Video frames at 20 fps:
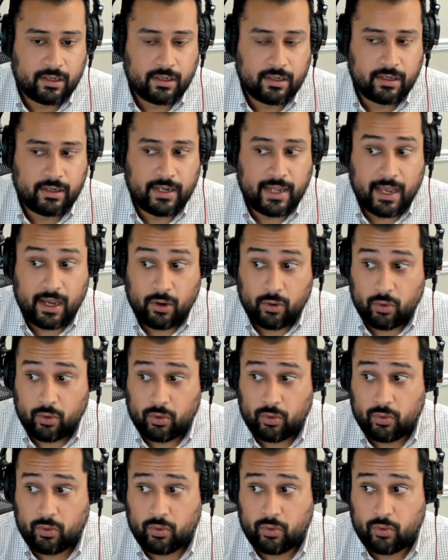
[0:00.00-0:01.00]
Now,
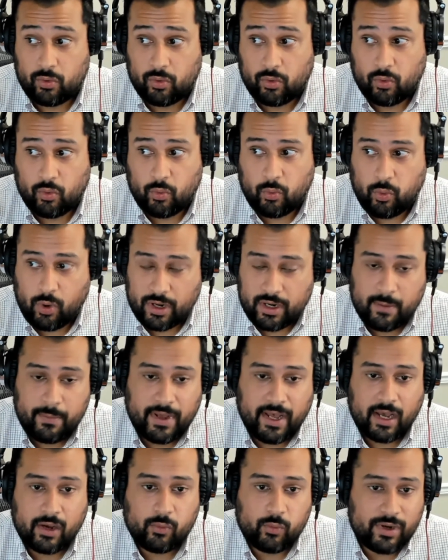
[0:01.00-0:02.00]
what
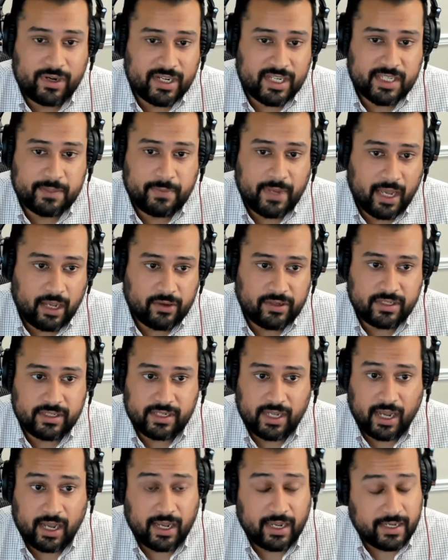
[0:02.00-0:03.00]
about when a spouse
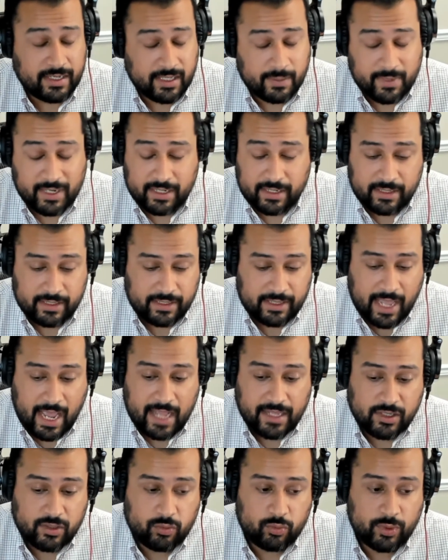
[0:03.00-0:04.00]
dies? I mean,
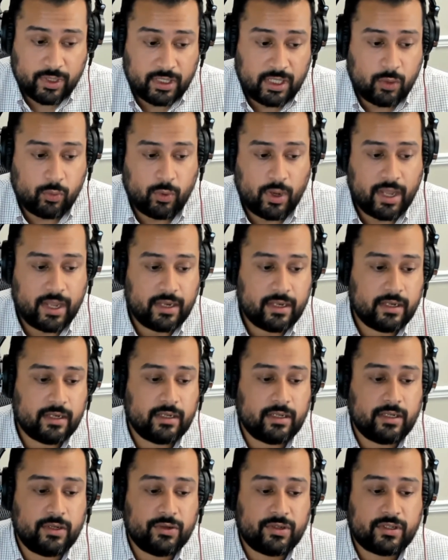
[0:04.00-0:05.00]
that's really
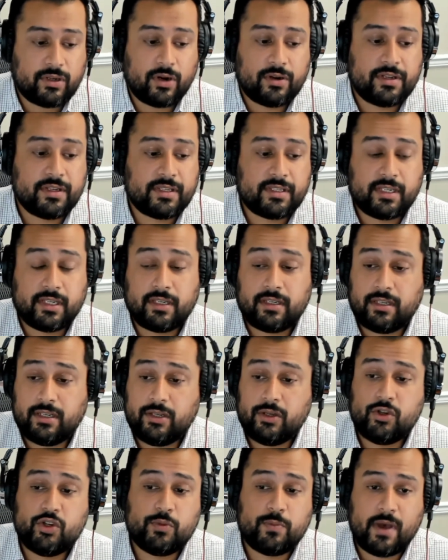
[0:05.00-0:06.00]
when you start to see
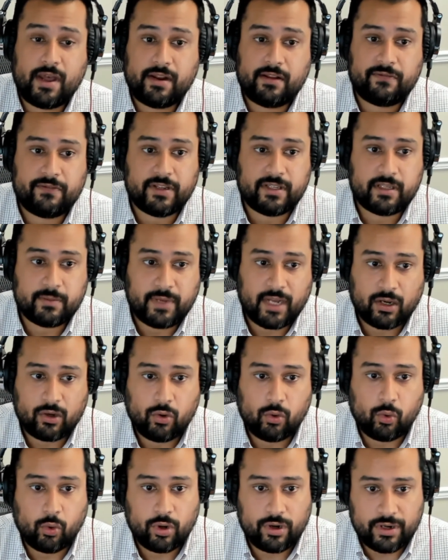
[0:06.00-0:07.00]
huge benefits about
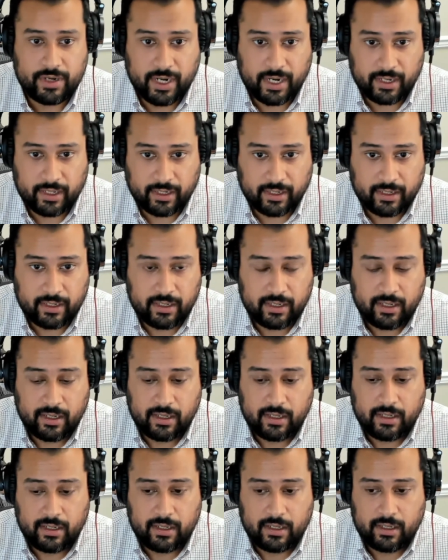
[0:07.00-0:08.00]
coordinating.
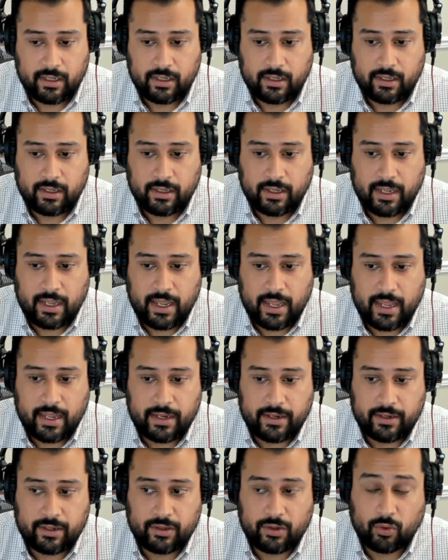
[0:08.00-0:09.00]

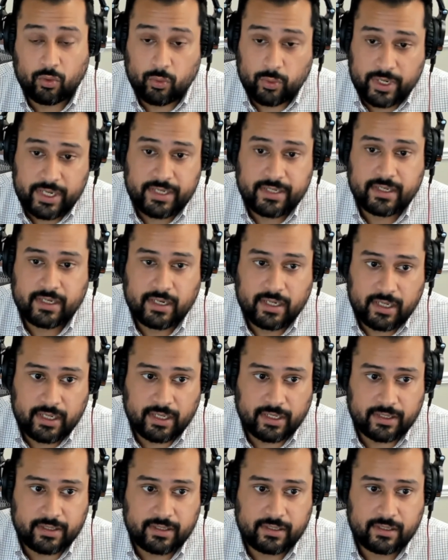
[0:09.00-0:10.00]
And the reason
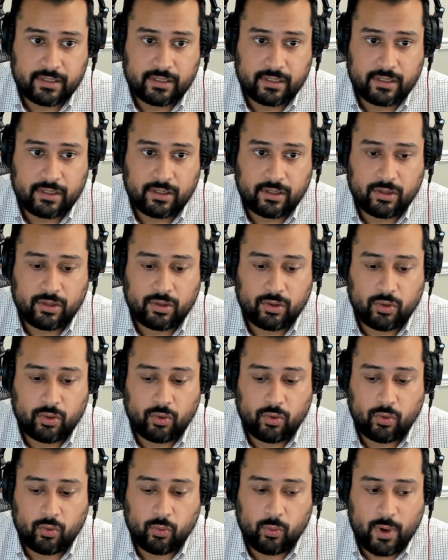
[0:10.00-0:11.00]
is,
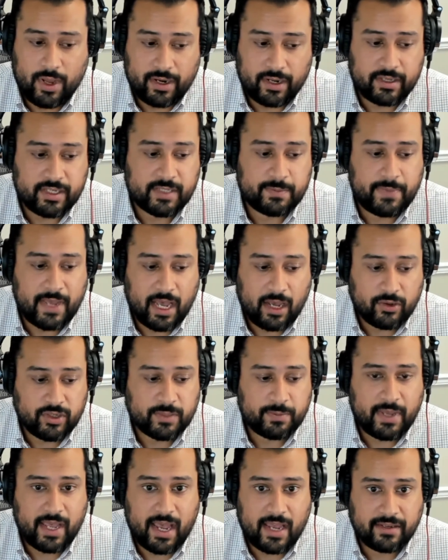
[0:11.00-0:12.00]
when a
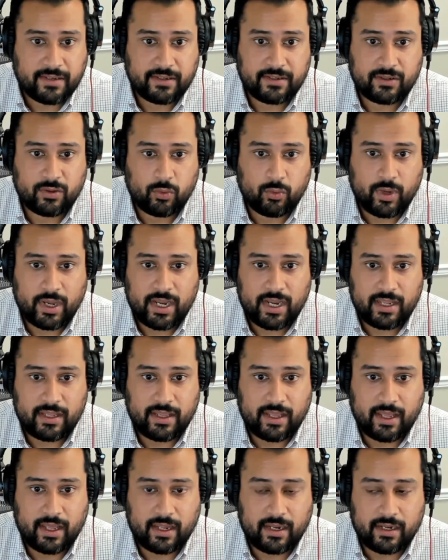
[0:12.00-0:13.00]
spouse passes away
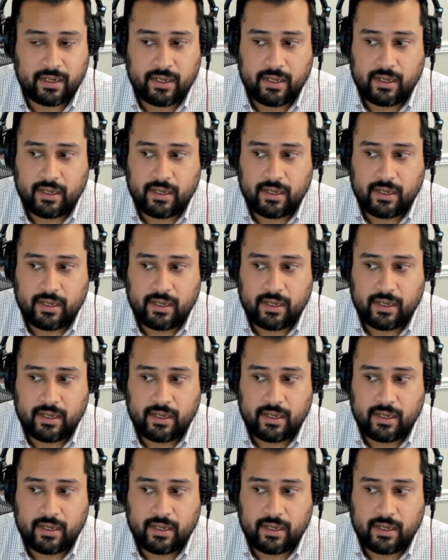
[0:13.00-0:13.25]
that